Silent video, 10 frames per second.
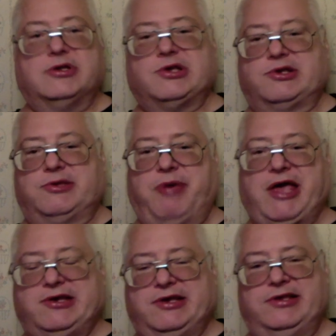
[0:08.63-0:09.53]
So
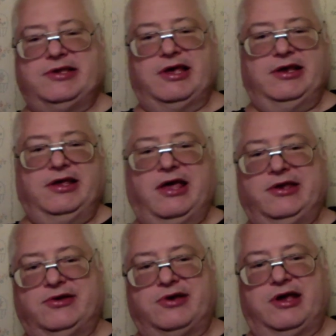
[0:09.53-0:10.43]
Sebastian said he had
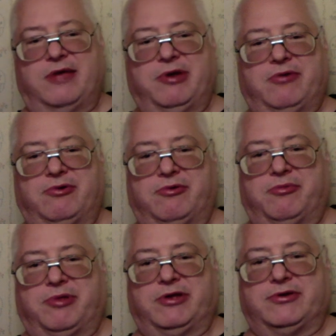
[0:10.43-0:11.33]
an interesting comment I want to
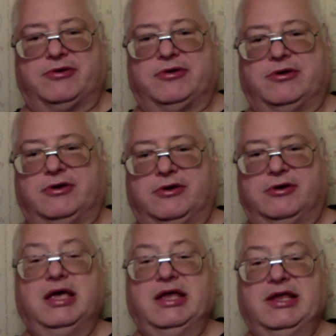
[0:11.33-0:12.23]
reply to.
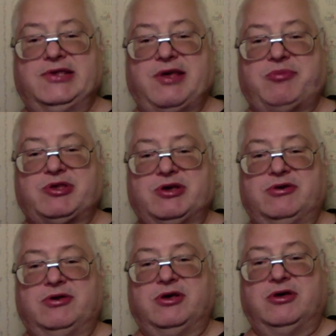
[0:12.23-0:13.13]
In this
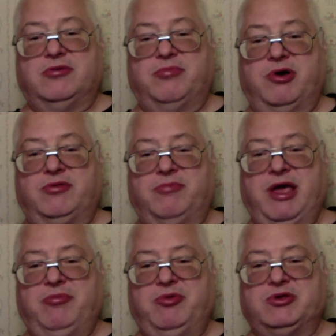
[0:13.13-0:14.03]
episode, both
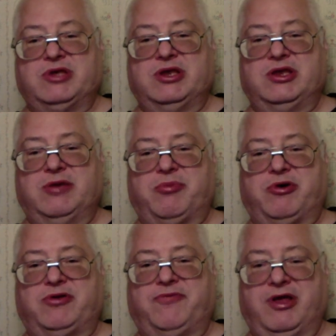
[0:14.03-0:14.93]
Mabel's and
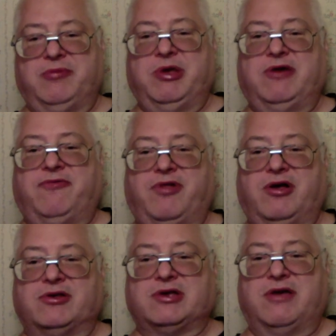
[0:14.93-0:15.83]
Dipper's fundamental
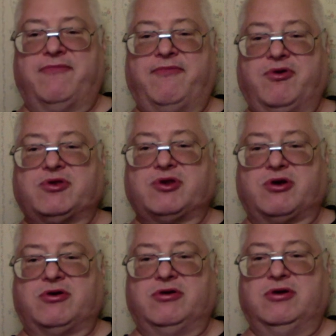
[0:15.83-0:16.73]
flaws come full
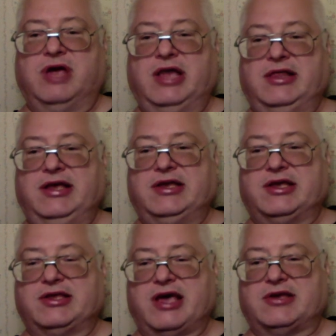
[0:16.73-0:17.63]
circle and lead to
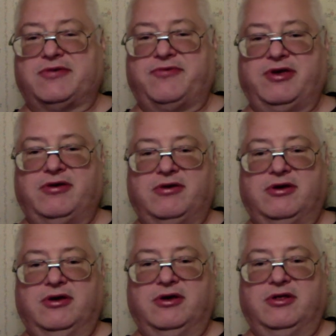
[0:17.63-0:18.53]
catastrophe,
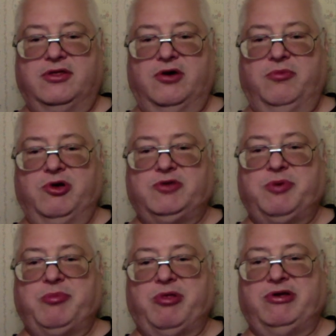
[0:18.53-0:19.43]
though most
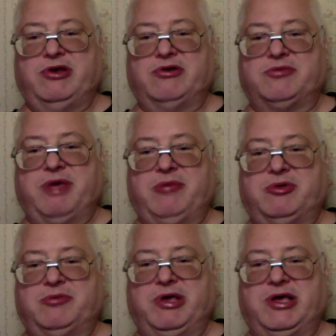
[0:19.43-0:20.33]
people only notice
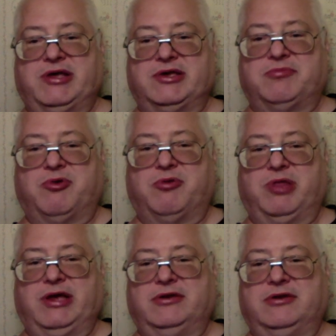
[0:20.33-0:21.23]
Mabel's because it's more
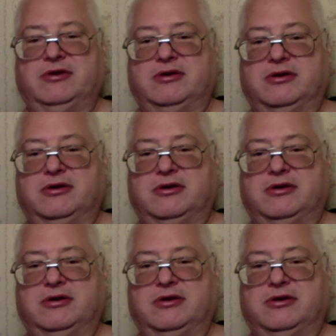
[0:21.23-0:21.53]
blatant.